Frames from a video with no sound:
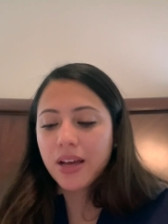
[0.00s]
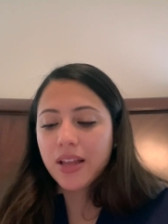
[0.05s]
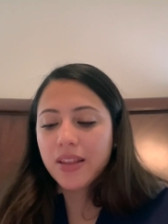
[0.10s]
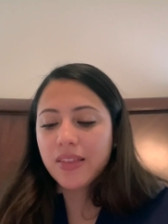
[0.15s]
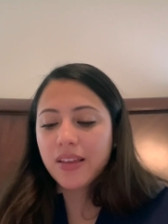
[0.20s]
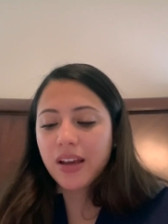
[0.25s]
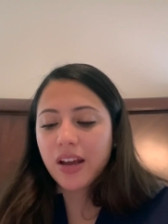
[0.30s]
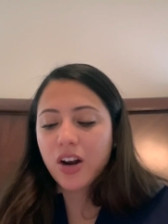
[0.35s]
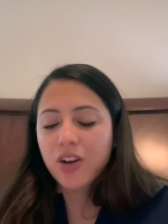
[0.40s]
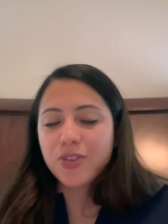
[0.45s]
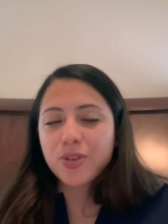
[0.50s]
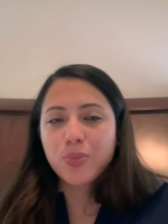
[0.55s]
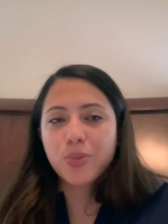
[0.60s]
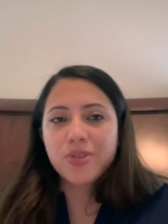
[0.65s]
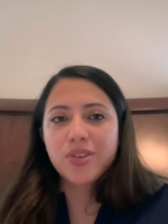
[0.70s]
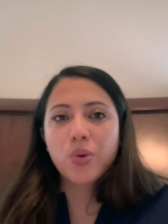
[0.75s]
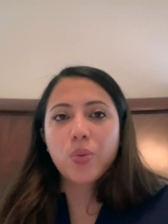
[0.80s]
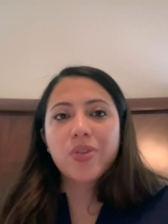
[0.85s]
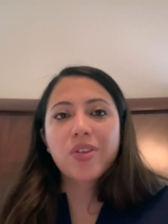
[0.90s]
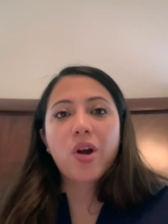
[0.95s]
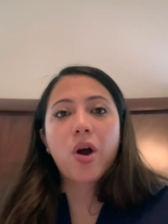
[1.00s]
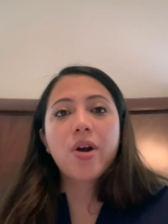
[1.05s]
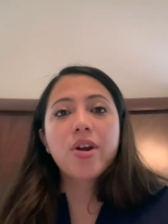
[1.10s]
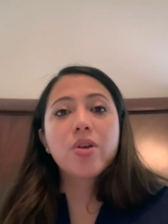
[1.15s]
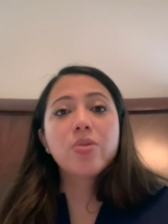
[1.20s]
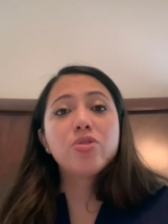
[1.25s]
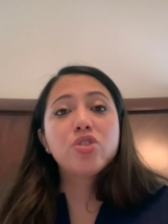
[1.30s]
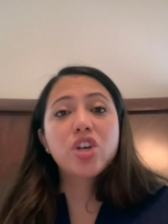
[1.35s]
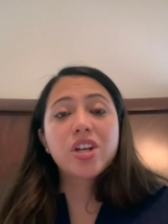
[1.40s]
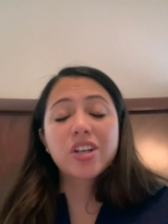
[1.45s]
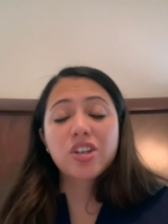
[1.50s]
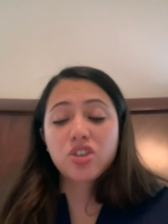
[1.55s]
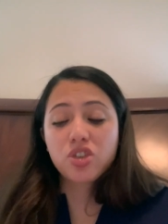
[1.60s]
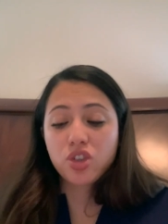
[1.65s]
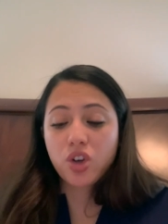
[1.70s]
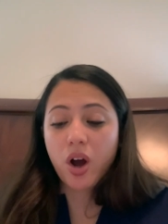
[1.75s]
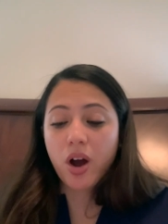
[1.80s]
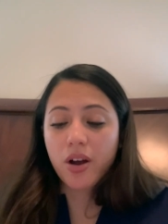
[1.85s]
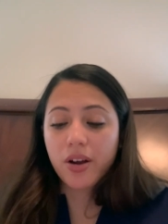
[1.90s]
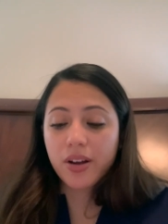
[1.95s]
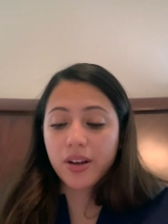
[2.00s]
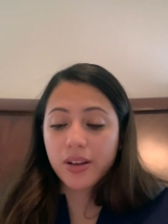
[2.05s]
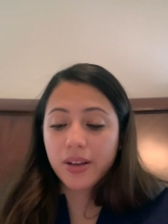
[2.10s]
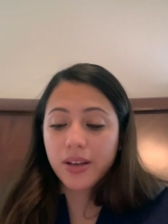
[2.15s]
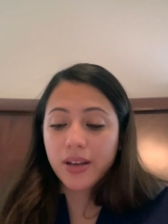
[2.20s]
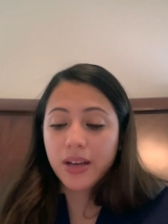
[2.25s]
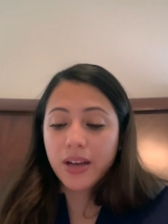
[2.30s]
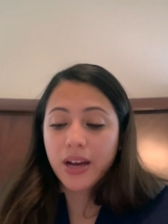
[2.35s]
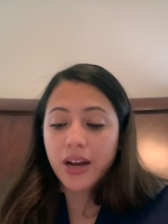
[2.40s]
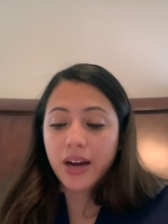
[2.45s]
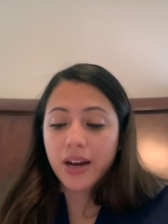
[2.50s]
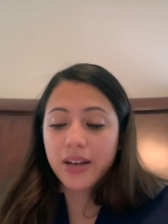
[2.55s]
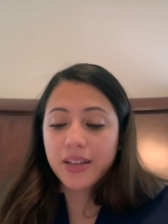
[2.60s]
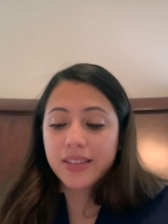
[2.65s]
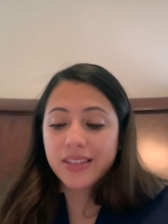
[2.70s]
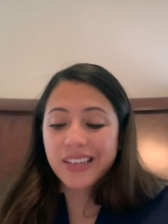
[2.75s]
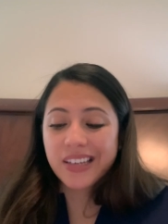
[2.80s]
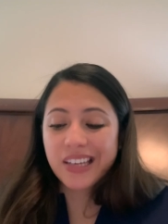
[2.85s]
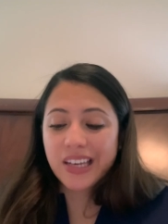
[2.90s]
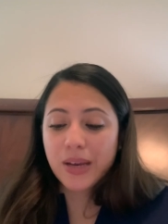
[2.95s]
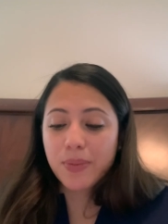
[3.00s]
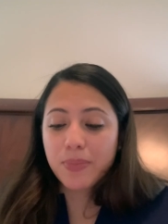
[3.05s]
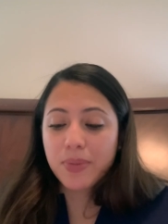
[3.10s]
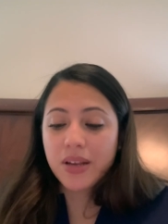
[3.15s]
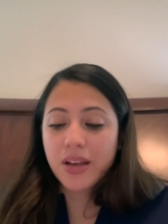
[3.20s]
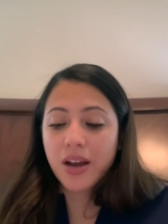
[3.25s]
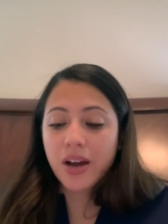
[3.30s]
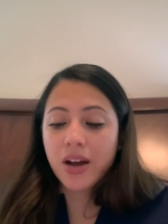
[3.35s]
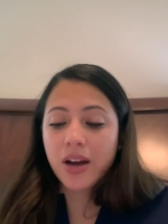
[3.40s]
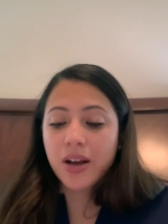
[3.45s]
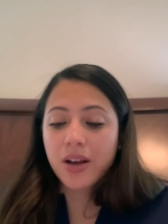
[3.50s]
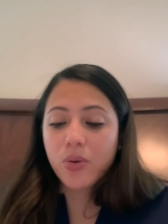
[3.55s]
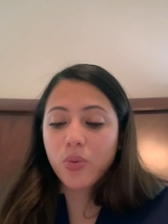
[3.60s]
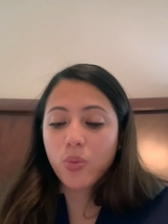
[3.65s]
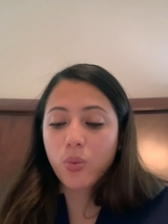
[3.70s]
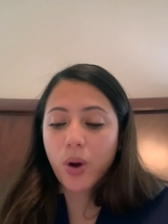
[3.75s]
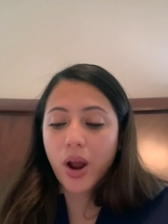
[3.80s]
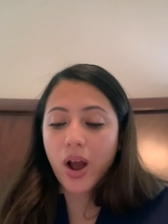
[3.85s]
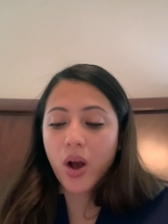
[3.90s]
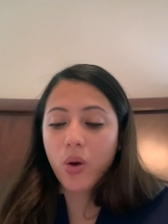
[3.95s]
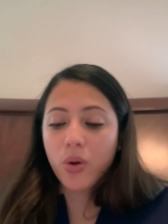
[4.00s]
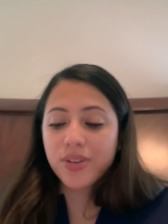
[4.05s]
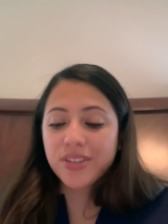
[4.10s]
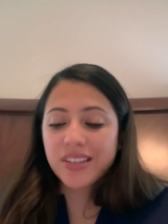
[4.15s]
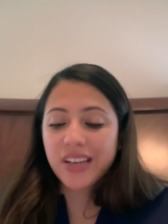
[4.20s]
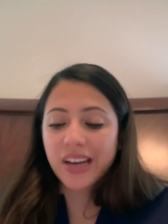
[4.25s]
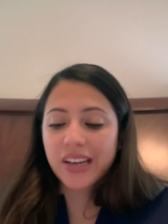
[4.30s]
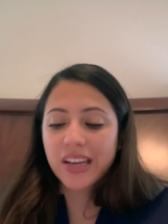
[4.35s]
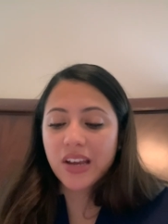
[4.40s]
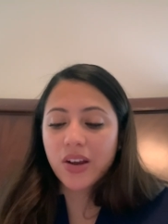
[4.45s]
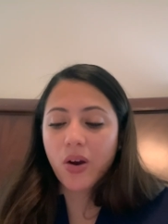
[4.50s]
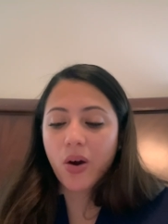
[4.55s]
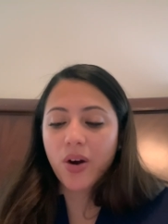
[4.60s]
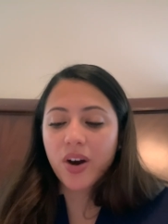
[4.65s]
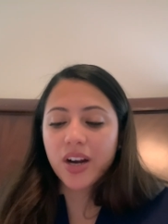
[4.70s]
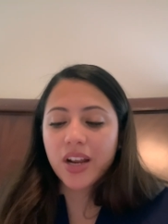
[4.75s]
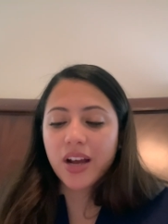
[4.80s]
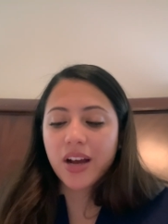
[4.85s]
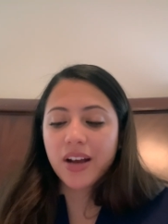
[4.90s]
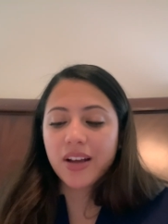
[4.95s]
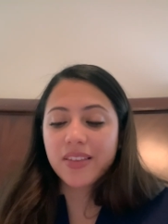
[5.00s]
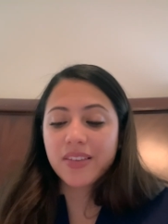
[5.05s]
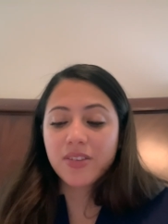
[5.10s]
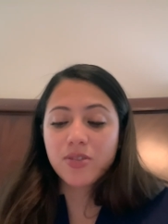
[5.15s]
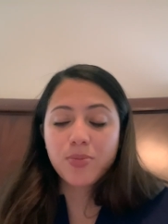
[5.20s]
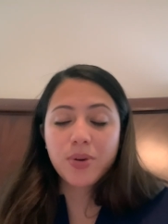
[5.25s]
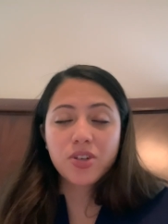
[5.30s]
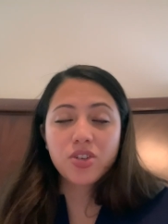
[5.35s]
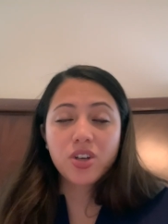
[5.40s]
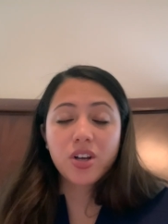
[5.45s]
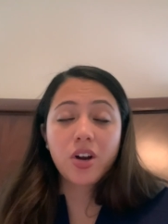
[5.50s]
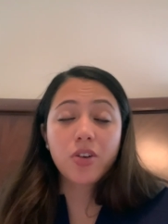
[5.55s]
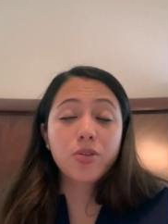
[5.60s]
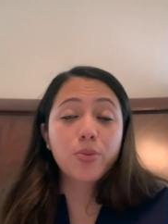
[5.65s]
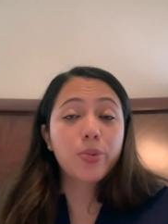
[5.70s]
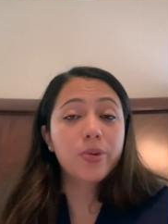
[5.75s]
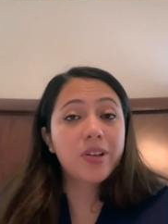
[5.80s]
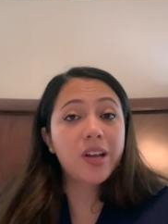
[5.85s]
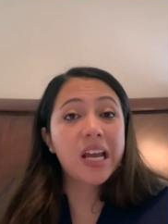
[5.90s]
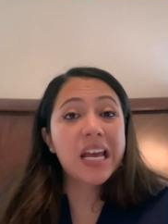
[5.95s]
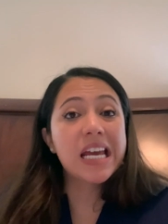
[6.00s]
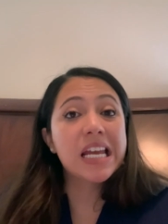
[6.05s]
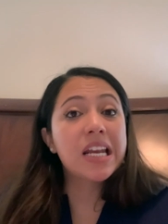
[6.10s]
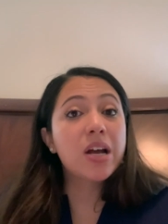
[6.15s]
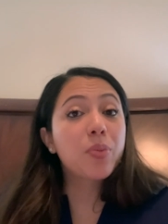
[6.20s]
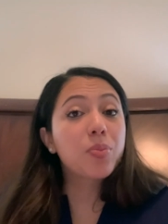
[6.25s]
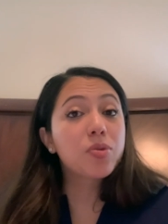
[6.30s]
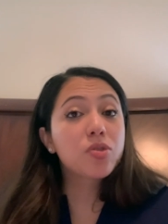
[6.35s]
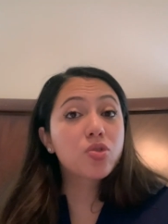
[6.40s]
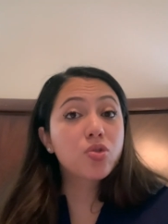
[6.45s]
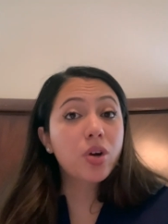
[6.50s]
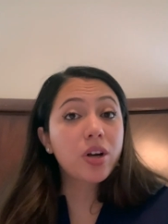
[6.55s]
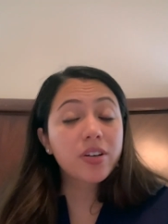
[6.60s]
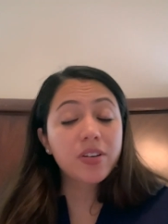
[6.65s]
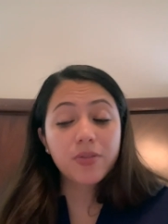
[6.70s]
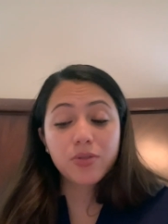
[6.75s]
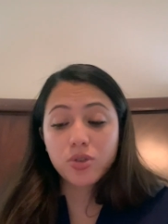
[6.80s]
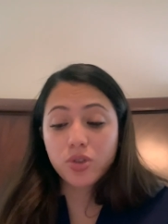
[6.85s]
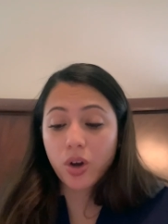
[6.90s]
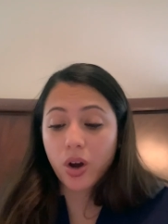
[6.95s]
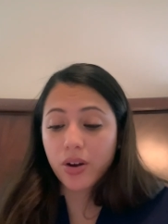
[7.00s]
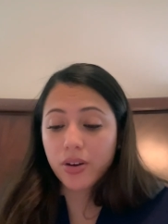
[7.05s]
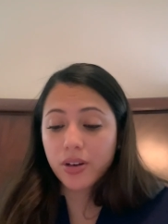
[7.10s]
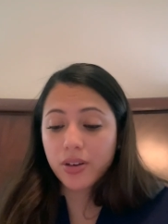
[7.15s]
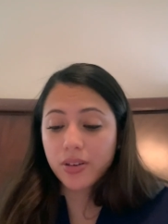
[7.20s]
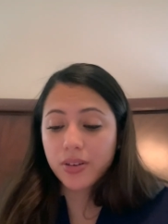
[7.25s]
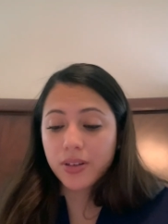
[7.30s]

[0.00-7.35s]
They can also present with cardiogenic shock, tachypnea, rales, tachycardia. This patient can also present in obstructive shock.